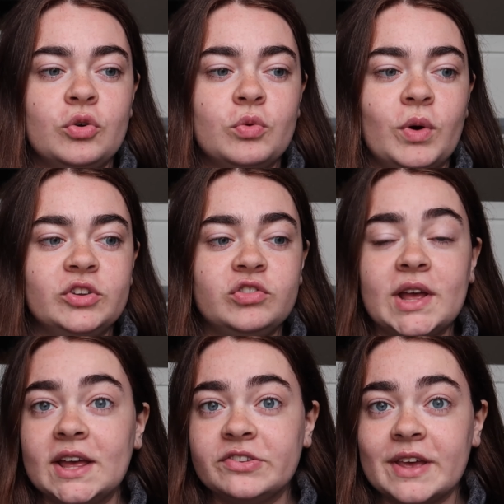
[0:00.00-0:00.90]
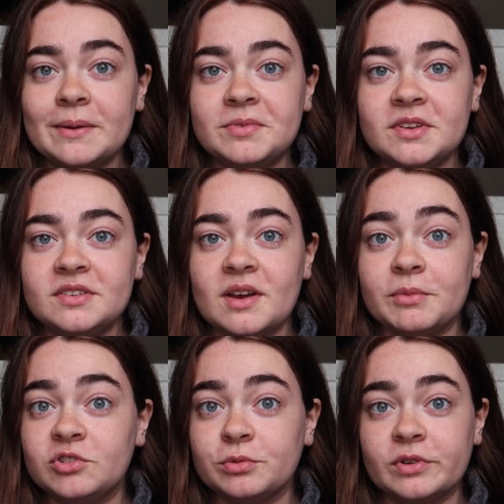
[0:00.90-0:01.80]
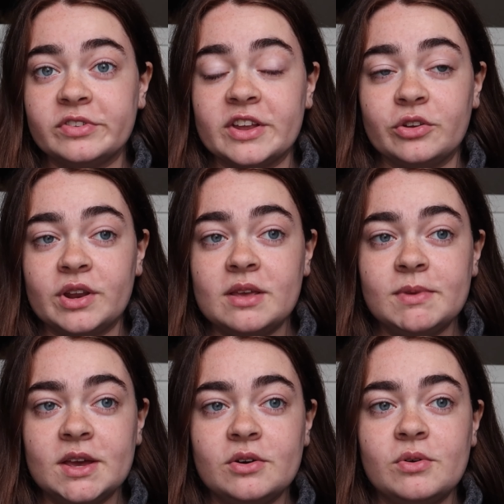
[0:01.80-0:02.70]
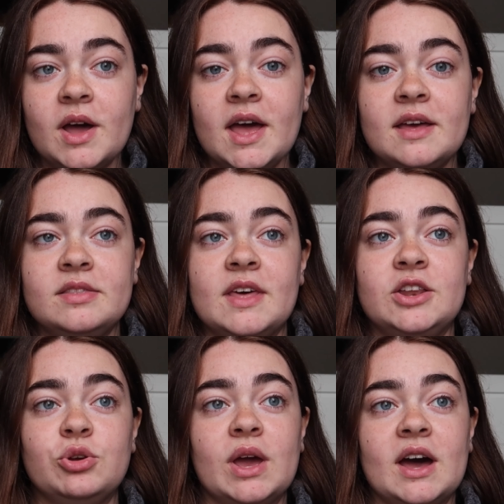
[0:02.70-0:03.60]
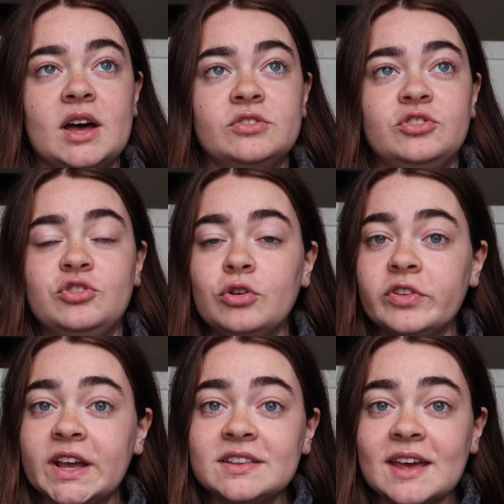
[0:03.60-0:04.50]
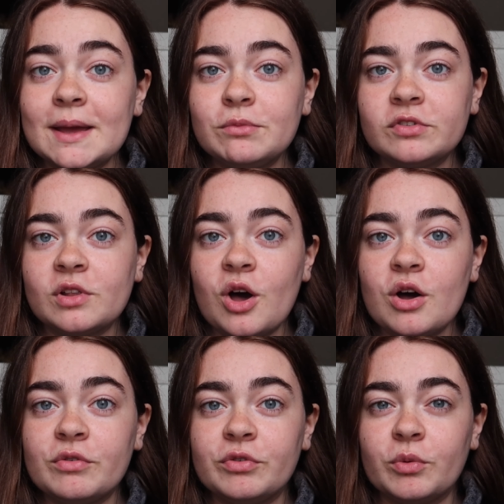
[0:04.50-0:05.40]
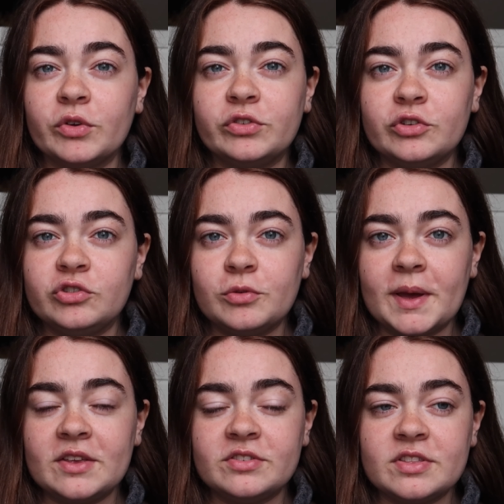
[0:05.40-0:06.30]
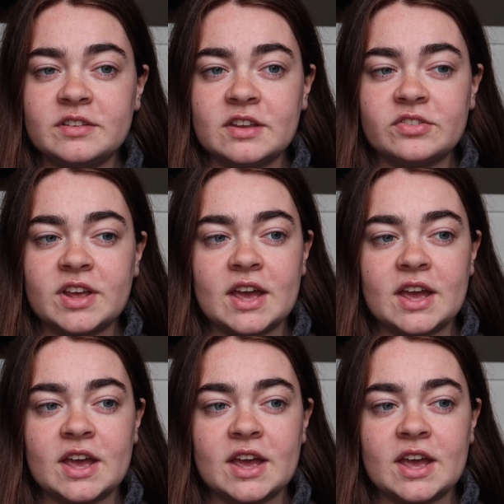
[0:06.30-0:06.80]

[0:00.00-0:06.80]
once you get accepted, Yummy Jobs will send you an email. Then you get to choose like a time slot for what suits you best at the Disney